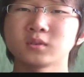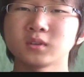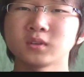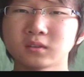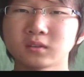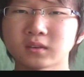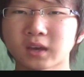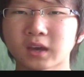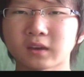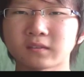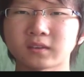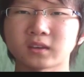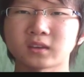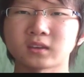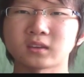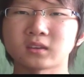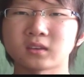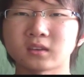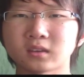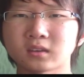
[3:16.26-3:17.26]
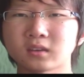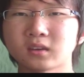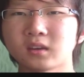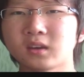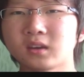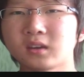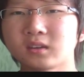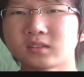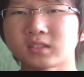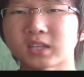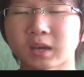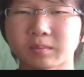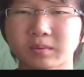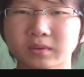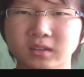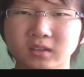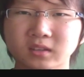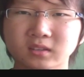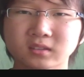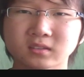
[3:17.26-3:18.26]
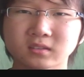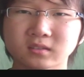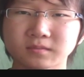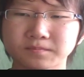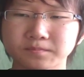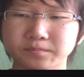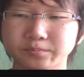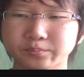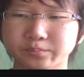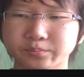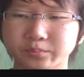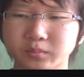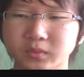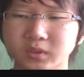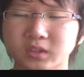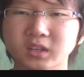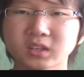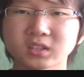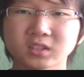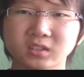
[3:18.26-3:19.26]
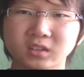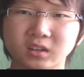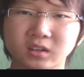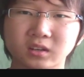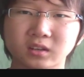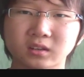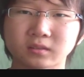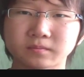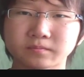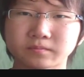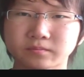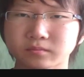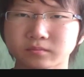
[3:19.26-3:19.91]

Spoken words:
You need to have a Japanese dictionary.